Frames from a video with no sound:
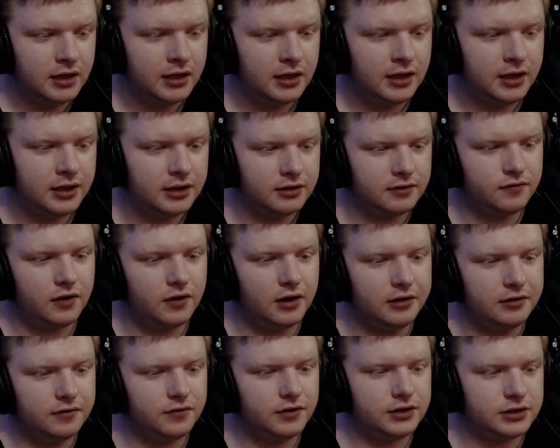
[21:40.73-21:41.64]
In the
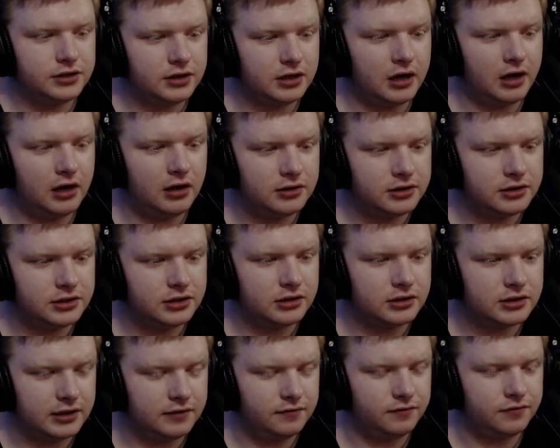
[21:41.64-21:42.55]
final version, Kyle is not
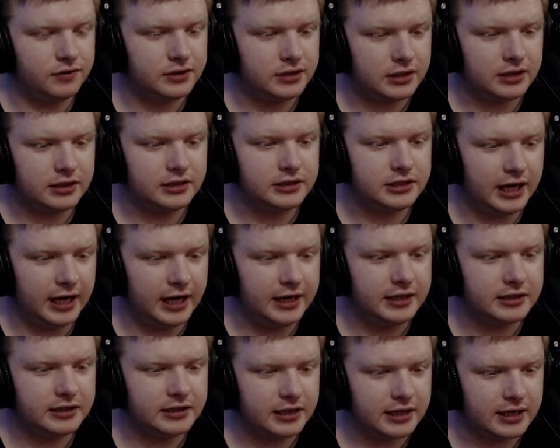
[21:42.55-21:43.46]
seen physically
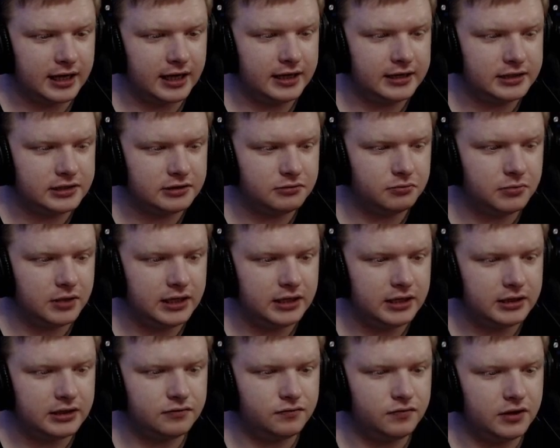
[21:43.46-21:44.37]
taking the case,
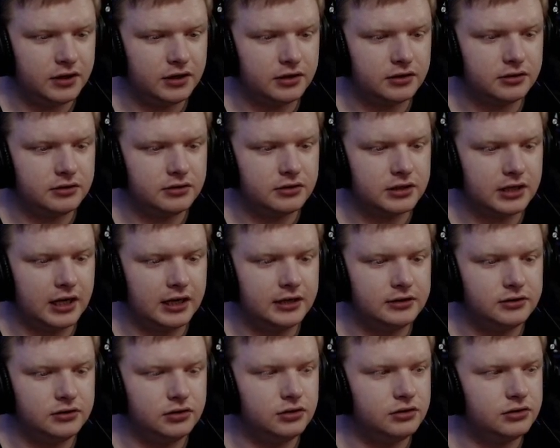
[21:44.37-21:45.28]
meaning this video is
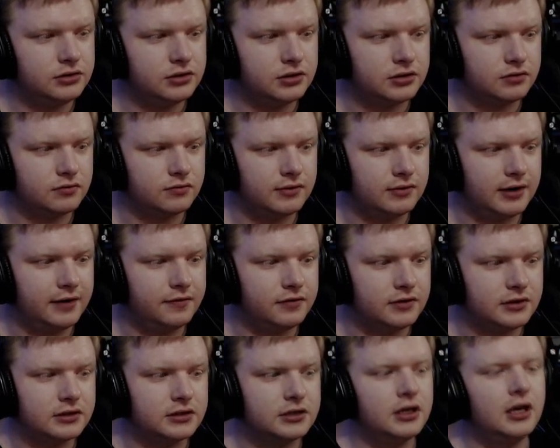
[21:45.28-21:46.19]
unused as a
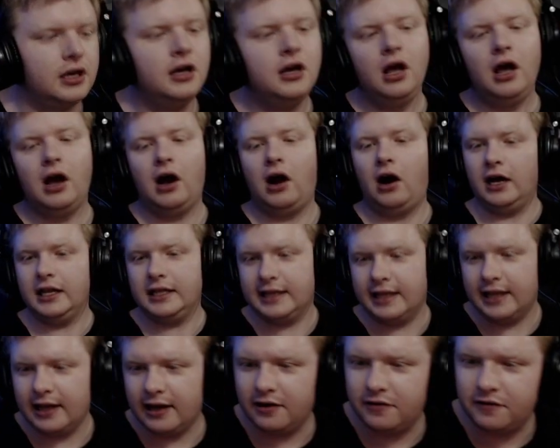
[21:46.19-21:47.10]
reference. I
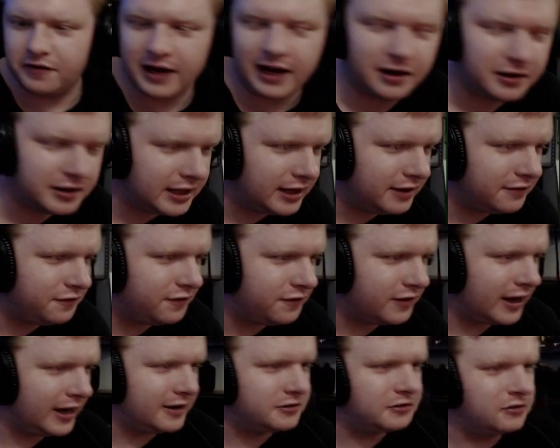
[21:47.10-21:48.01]
love how they
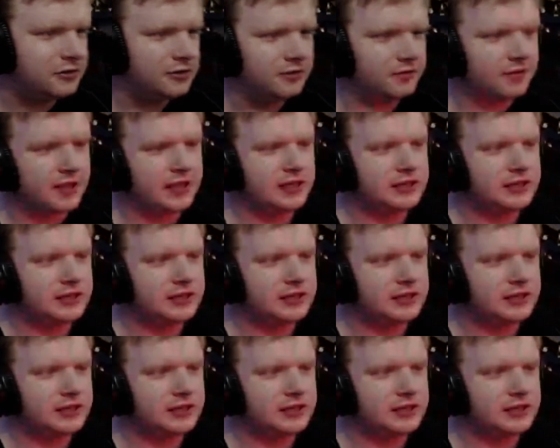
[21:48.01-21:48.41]
found all of these